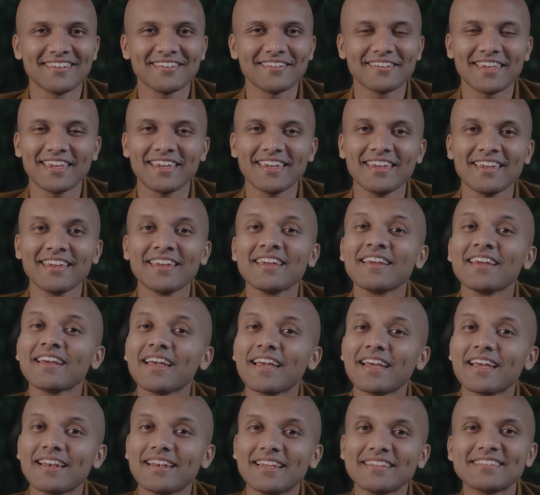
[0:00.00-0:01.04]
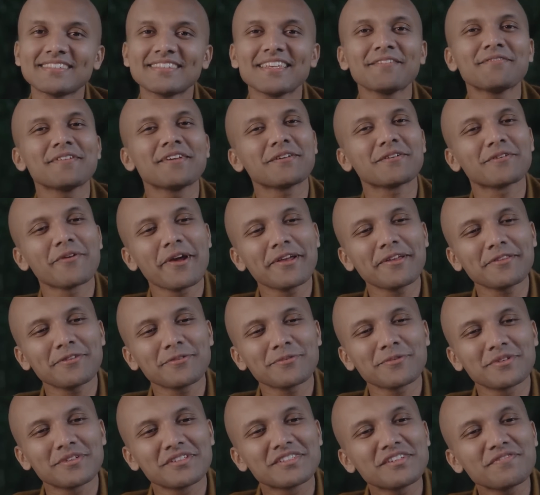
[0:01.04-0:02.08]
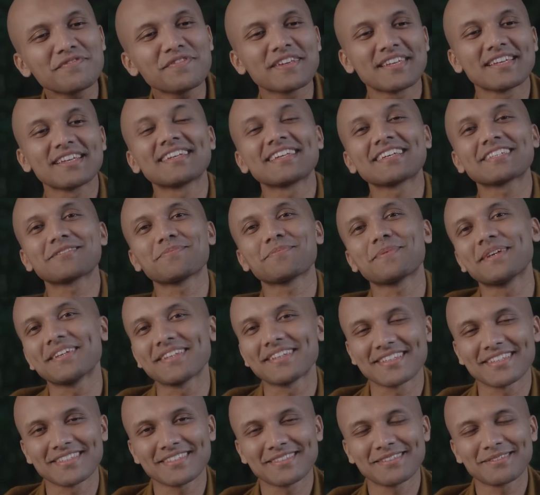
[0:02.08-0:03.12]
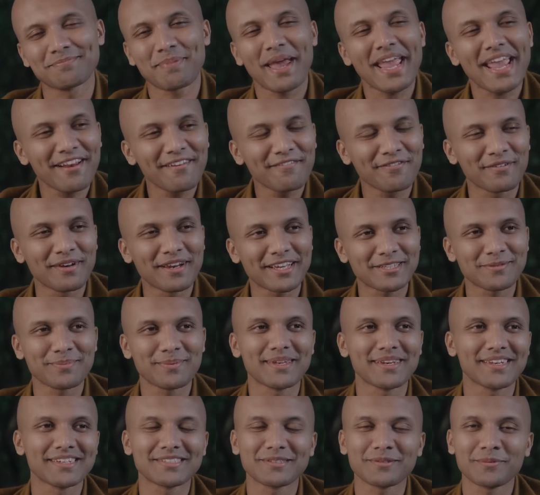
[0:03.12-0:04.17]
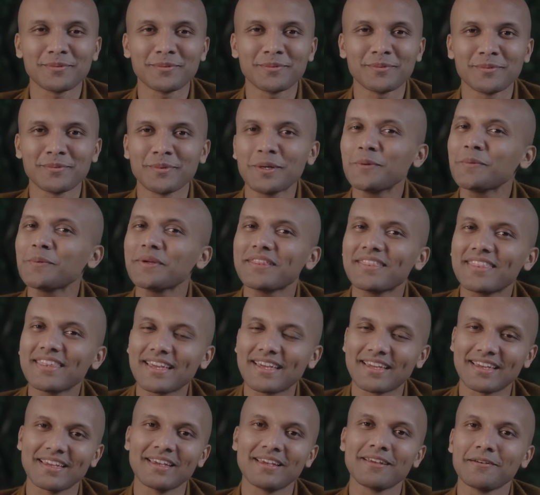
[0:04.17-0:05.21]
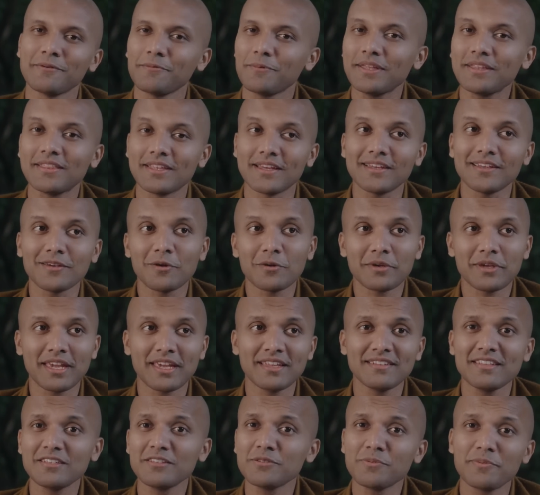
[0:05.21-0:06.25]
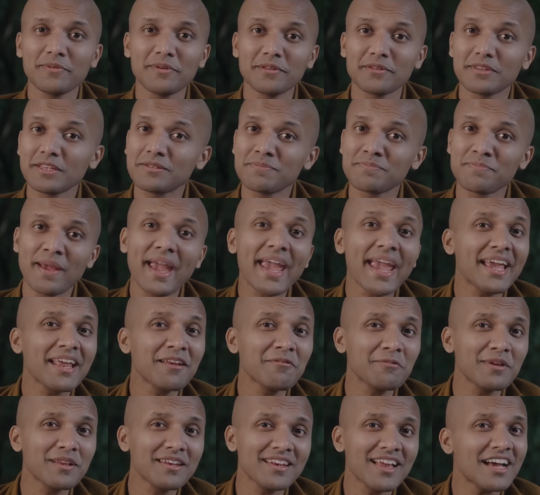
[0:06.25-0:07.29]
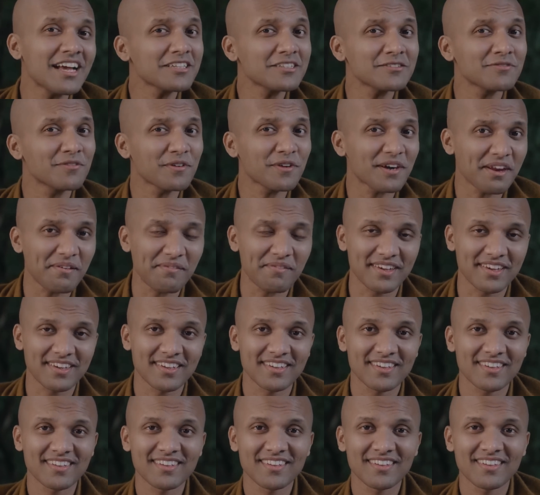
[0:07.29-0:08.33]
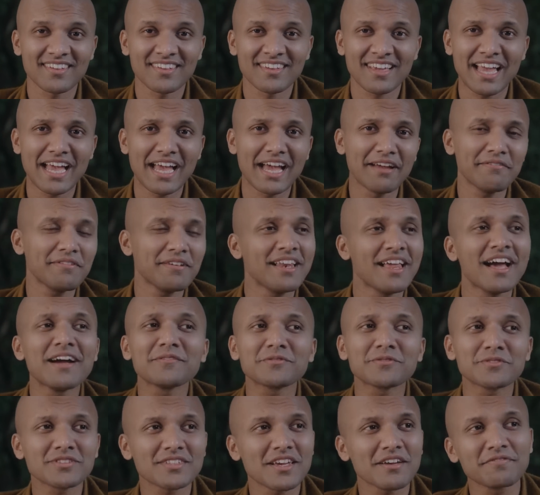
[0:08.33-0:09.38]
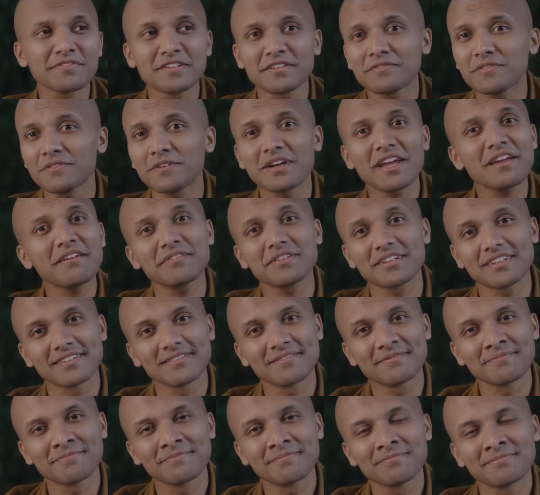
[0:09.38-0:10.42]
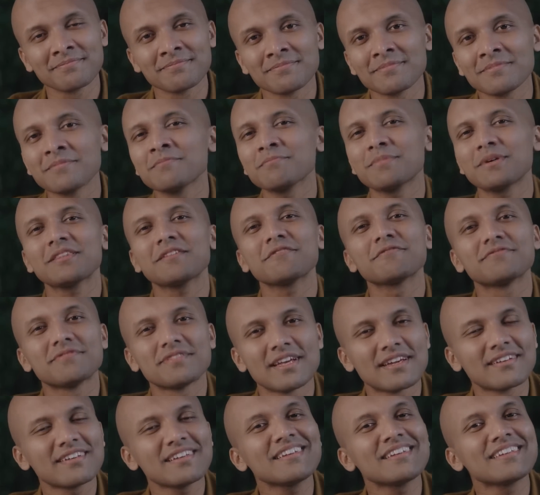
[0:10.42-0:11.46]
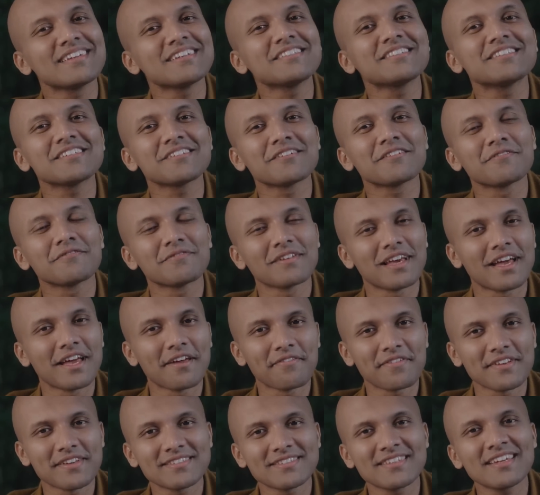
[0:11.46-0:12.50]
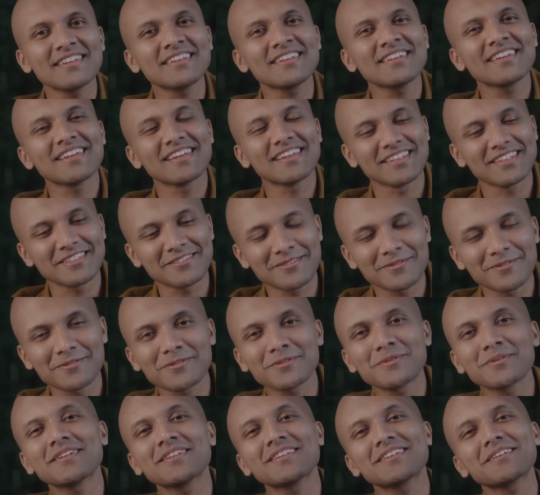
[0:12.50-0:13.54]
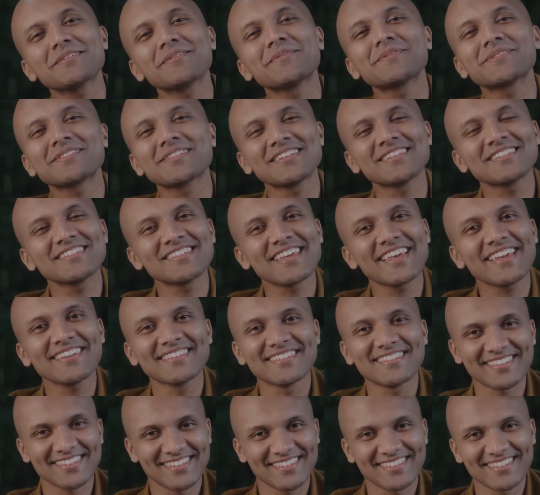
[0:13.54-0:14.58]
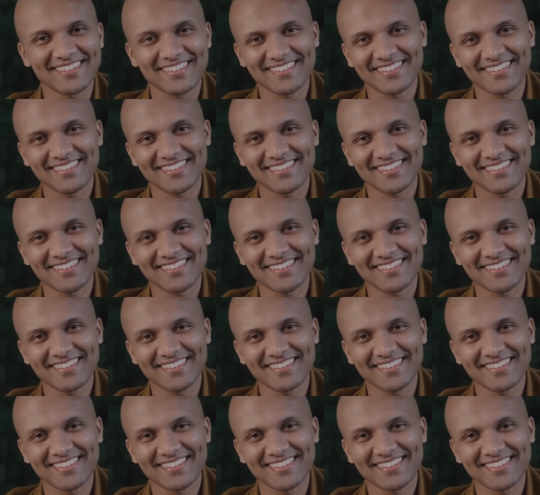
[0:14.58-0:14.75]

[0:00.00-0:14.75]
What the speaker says: Okay. Let's say we are going through a difficult experience, painful experience. Or we think, okay, this pain will last forever. I will have to suffer forever. But the very nature of life is that it is also under constant change.